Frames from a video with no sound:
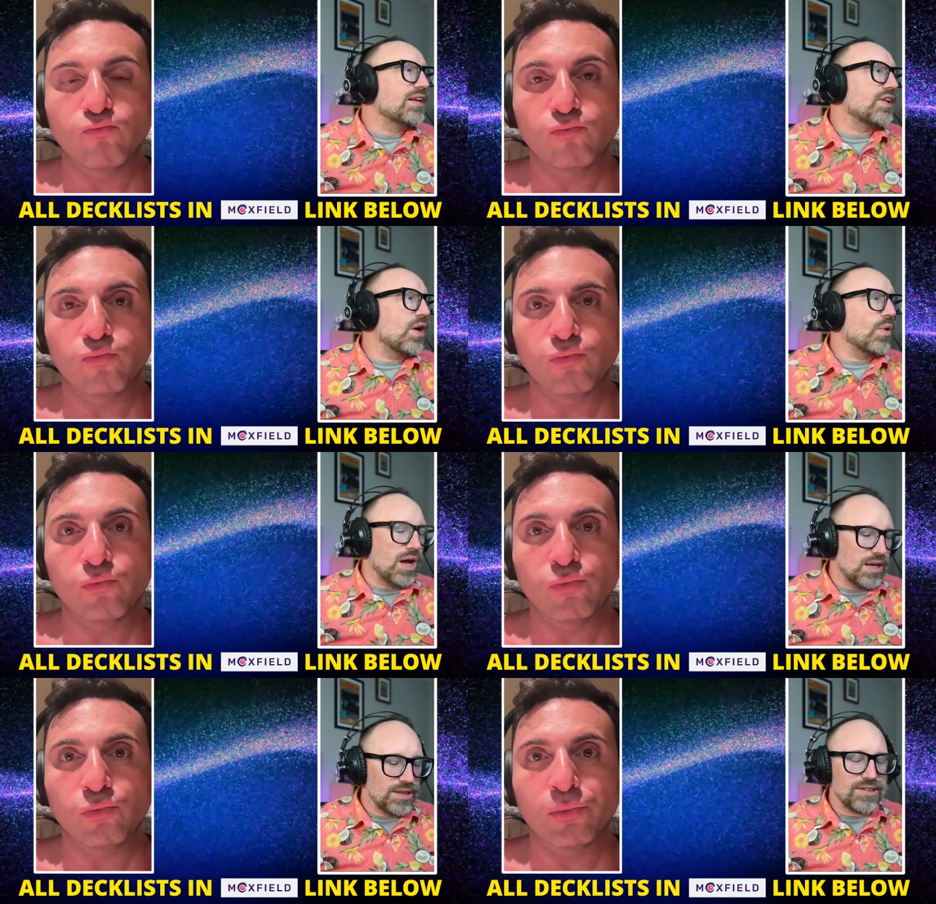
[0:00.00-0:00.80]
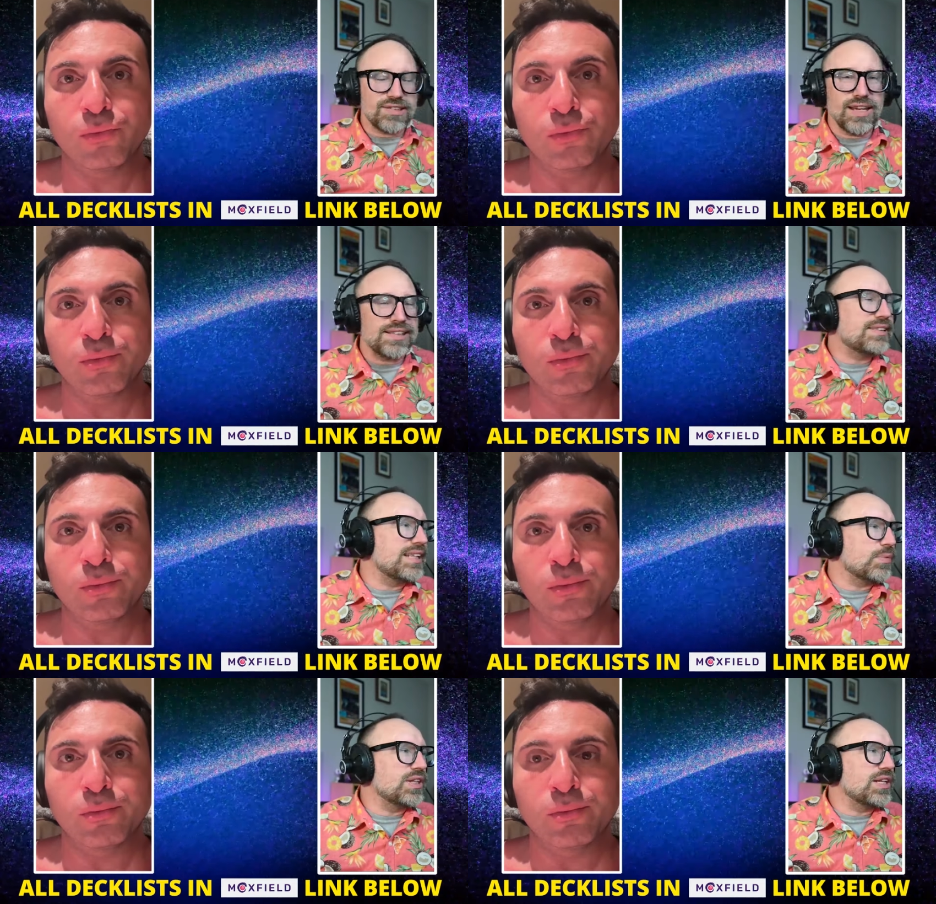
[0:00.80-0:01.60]
Speaker 1: So uh, so let's
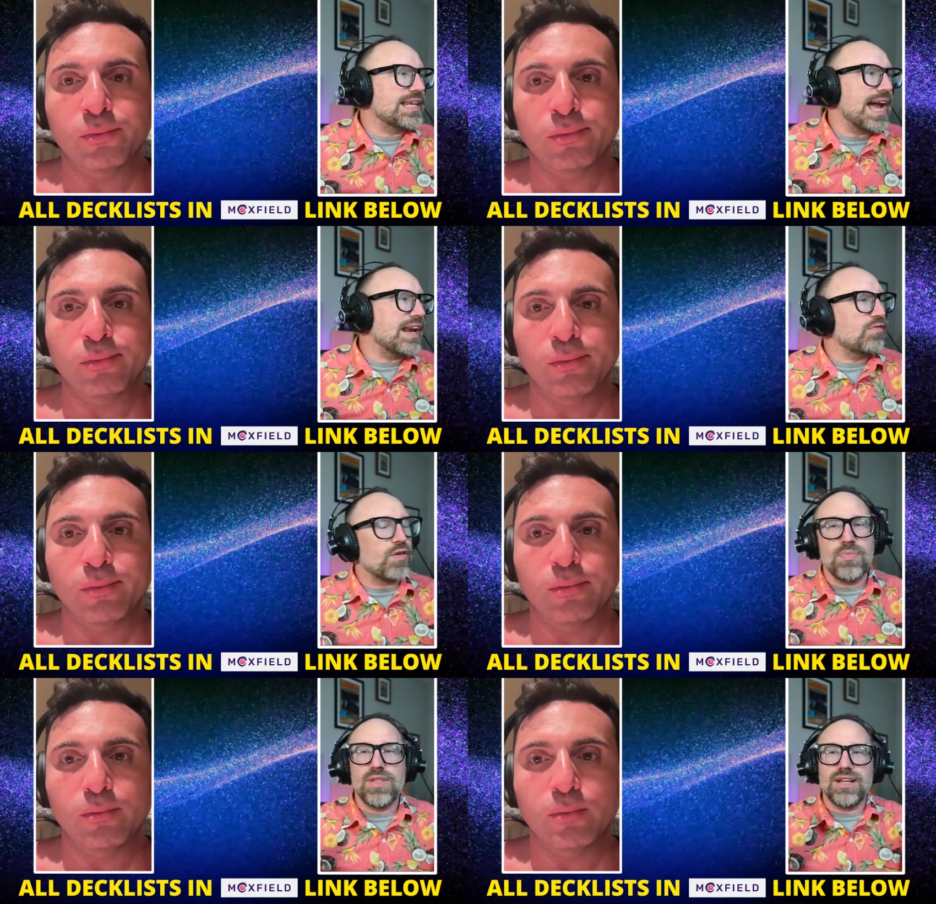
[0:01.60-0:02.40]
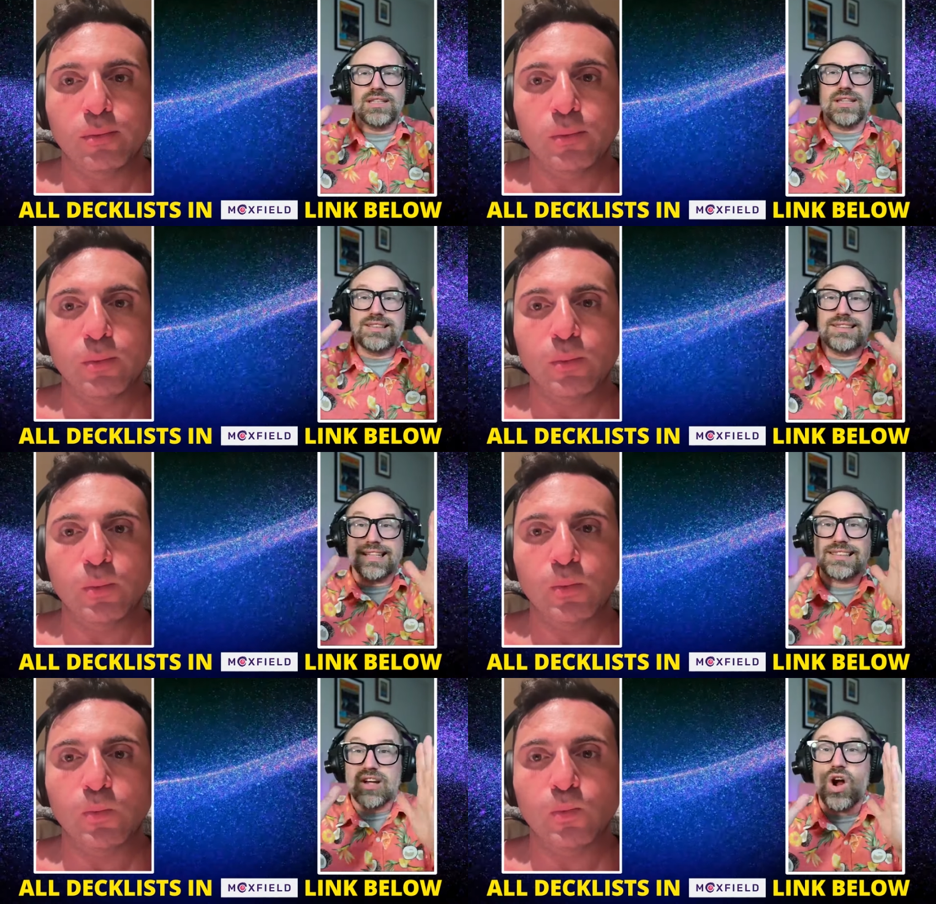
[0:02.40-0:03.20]
stick with the data from the the
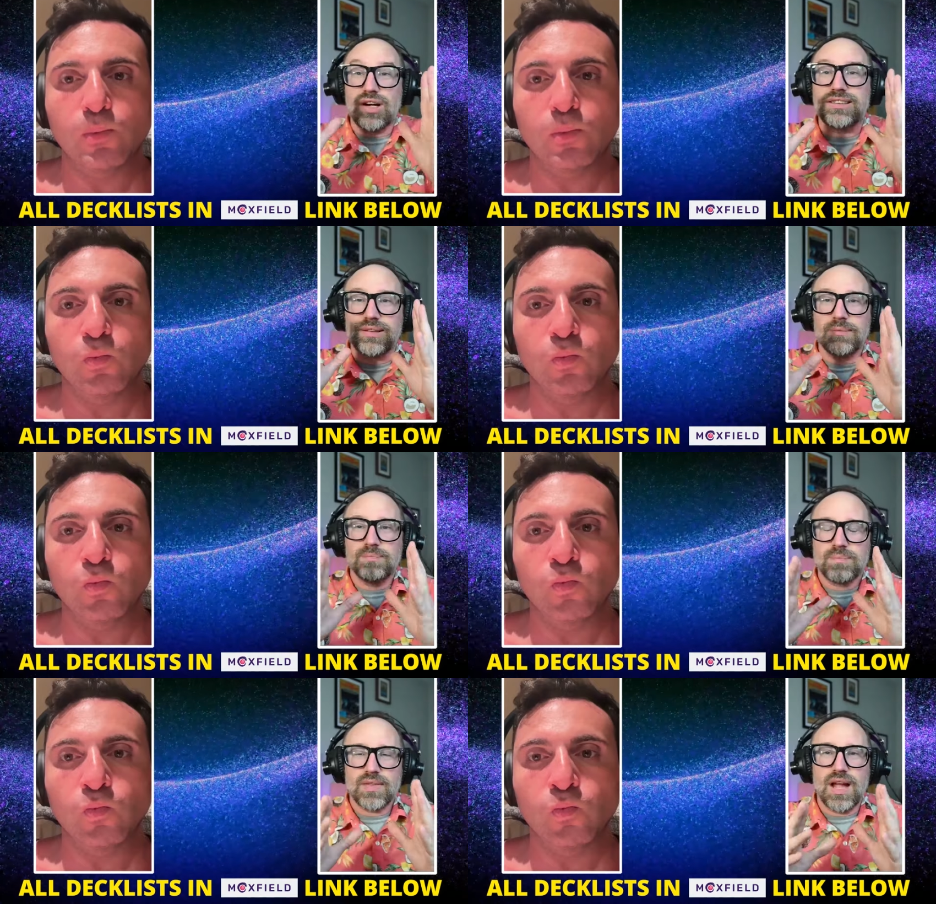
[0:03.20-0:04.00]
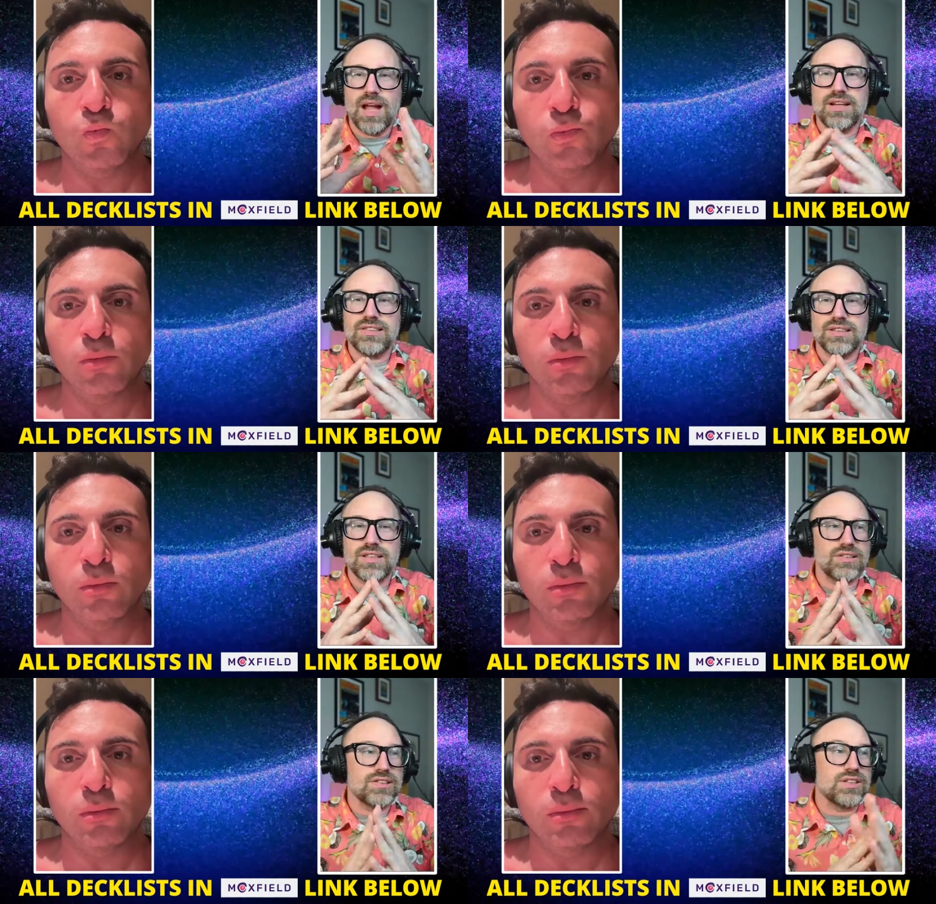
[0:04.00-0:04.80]
six cards, uh,
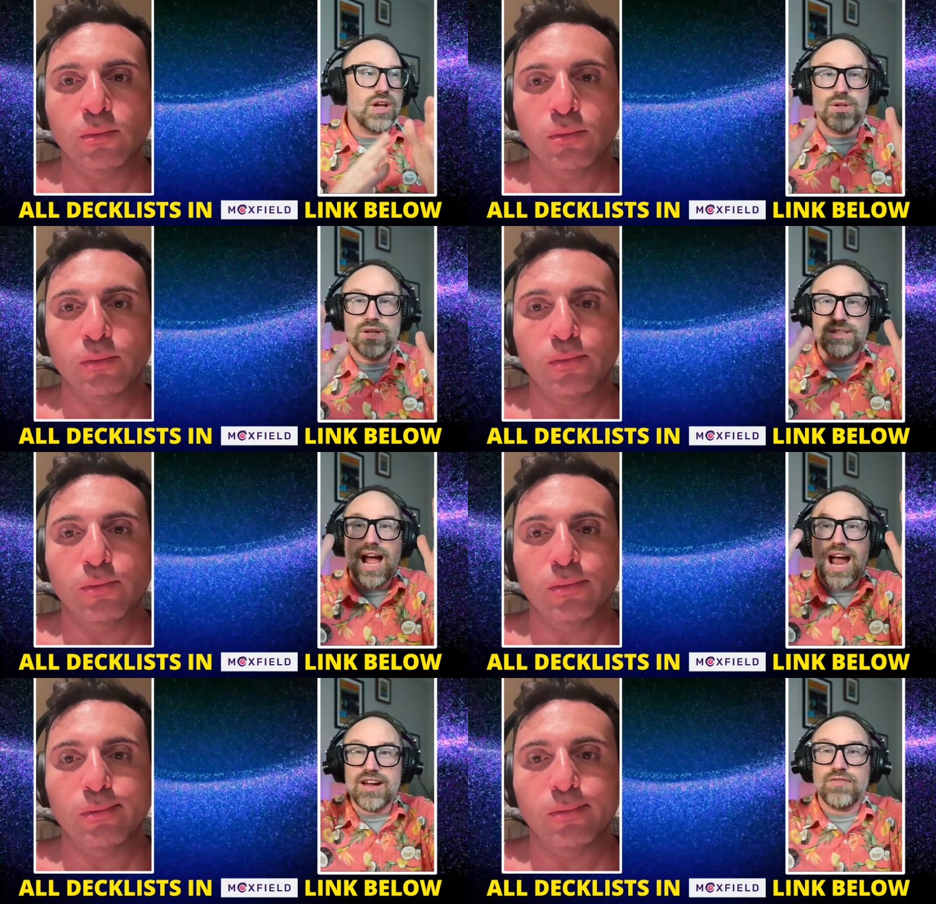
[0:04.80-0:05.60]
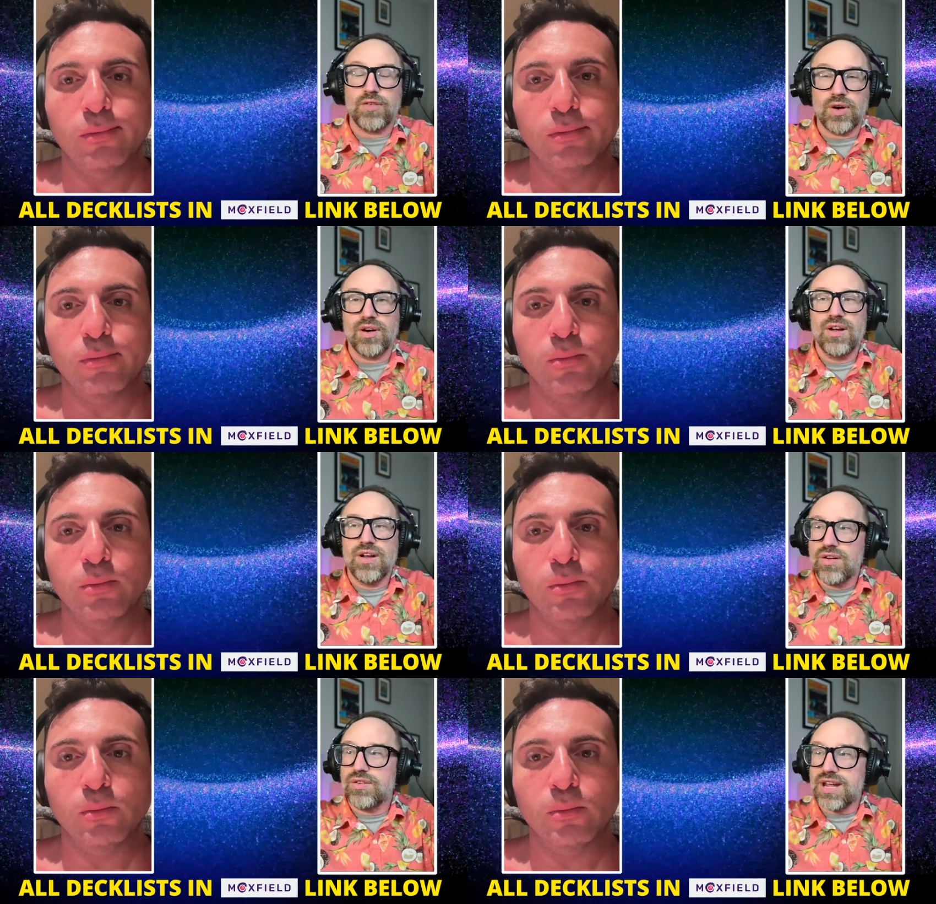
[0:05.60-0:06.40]
the, you know the tied
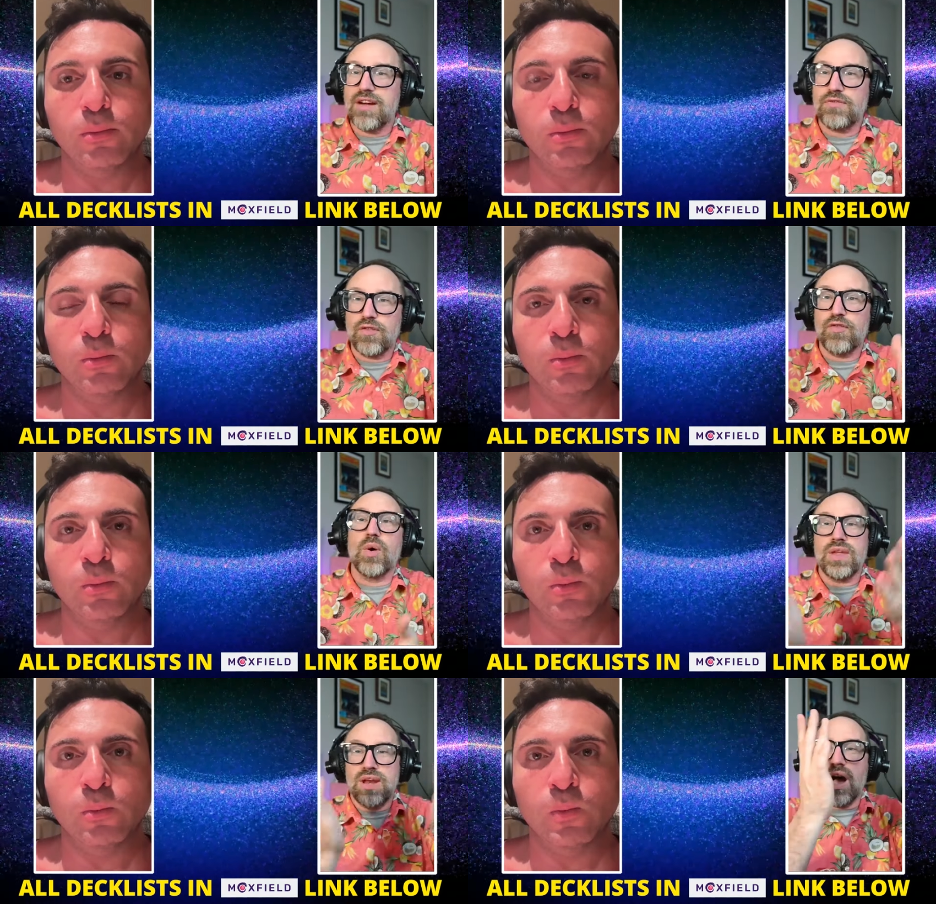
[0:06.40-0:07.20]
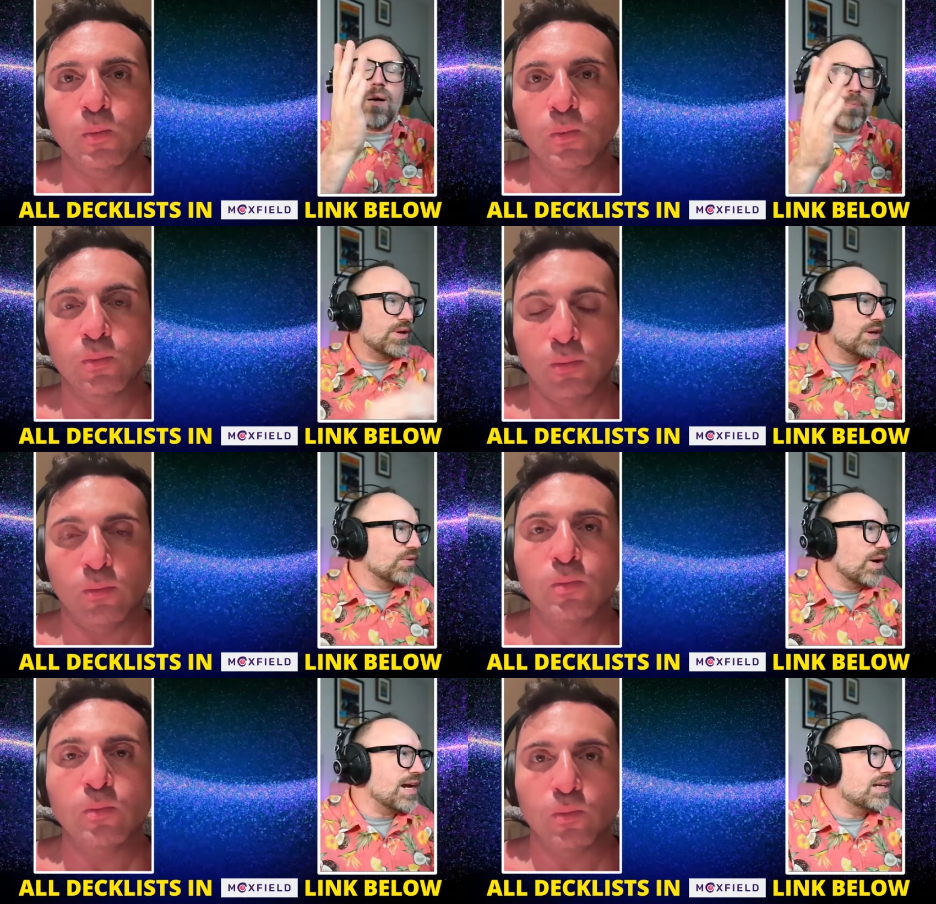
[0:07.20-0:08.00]
for tied for fourth and up,
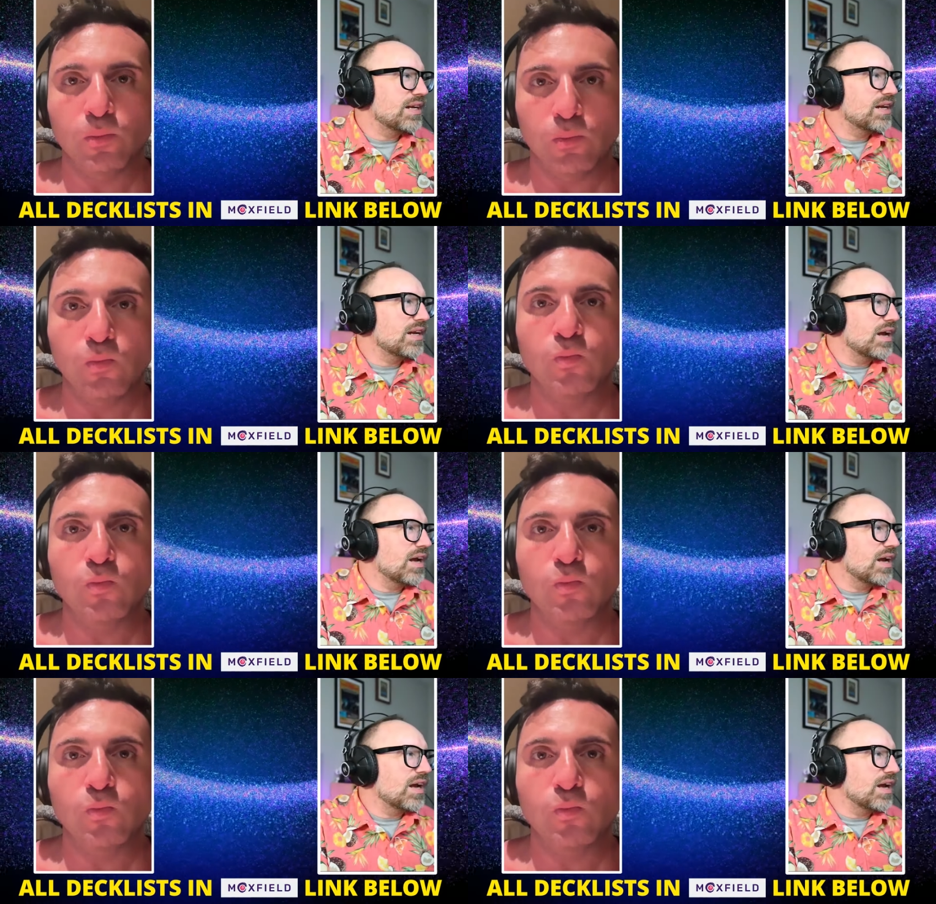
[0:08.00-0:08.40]
right?